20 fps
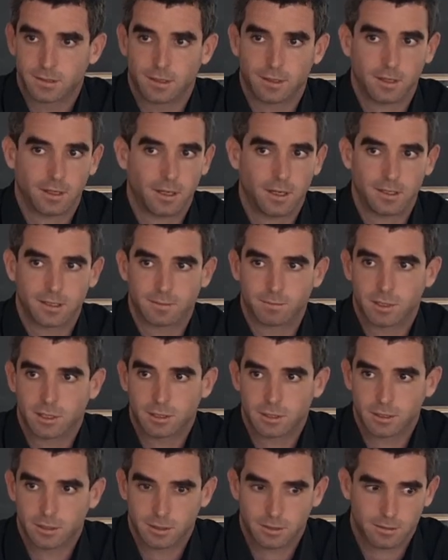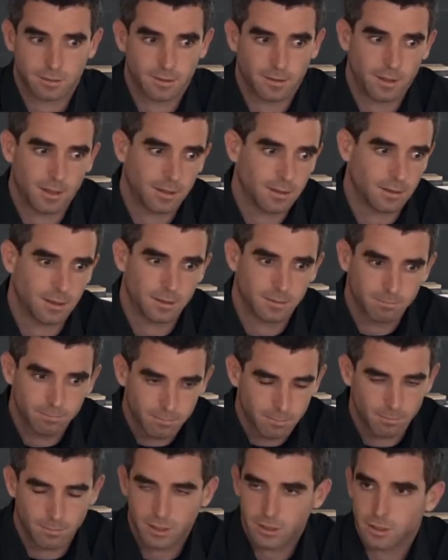that has much that are
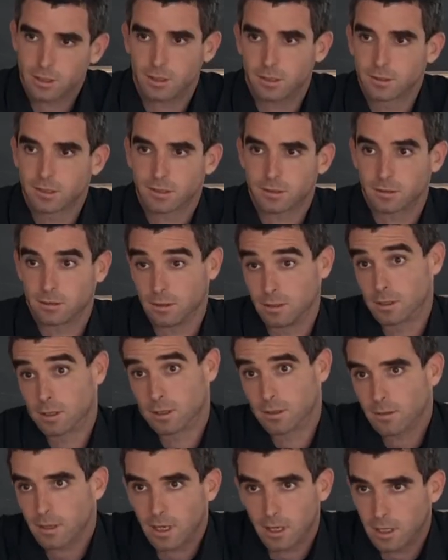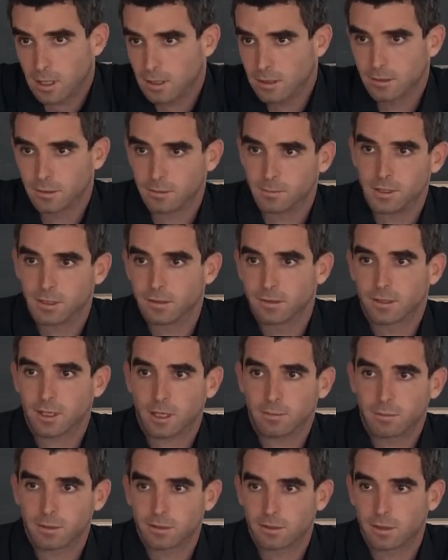much closer or are dominant
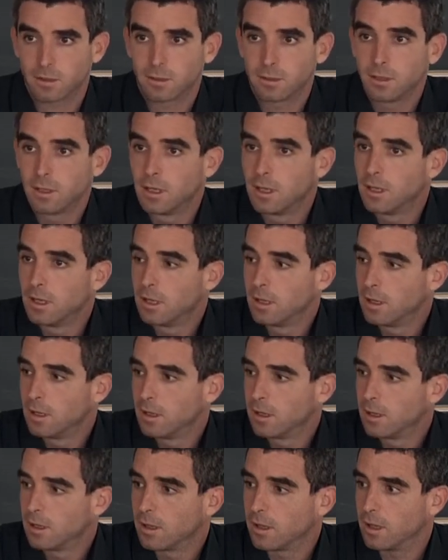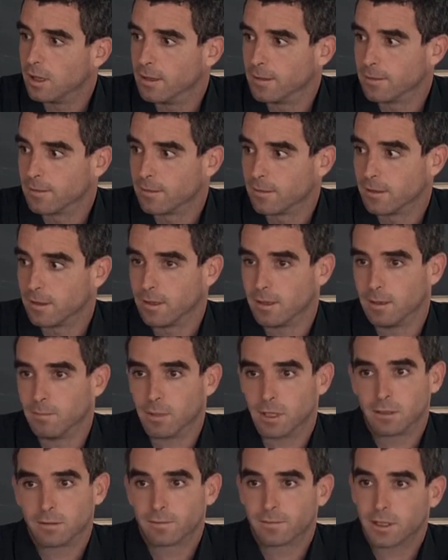capital and the
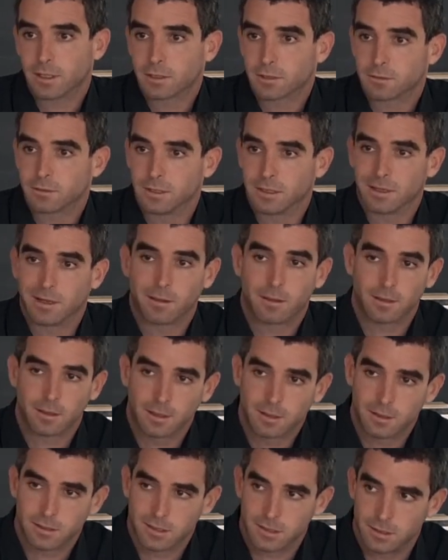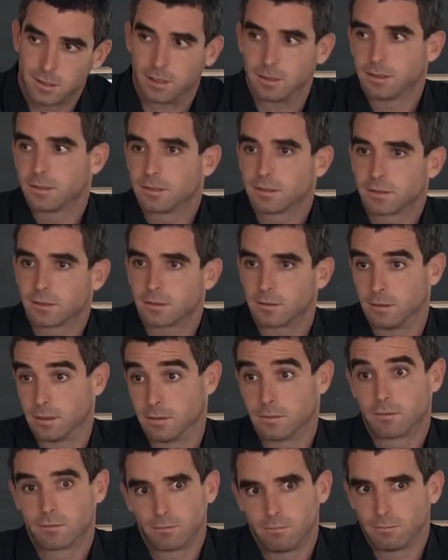manufacturing I think does not or
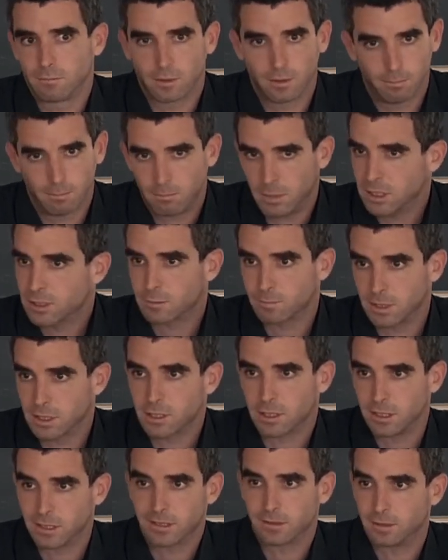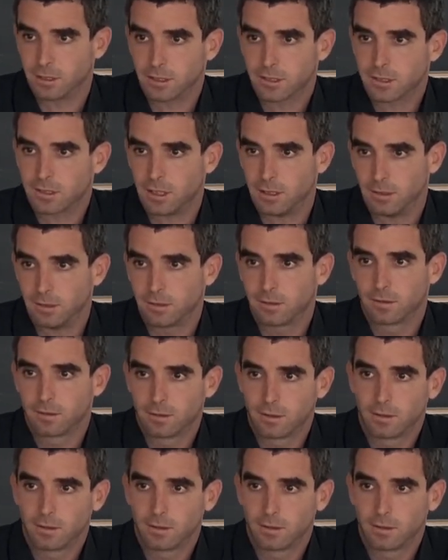to a much much lesser extent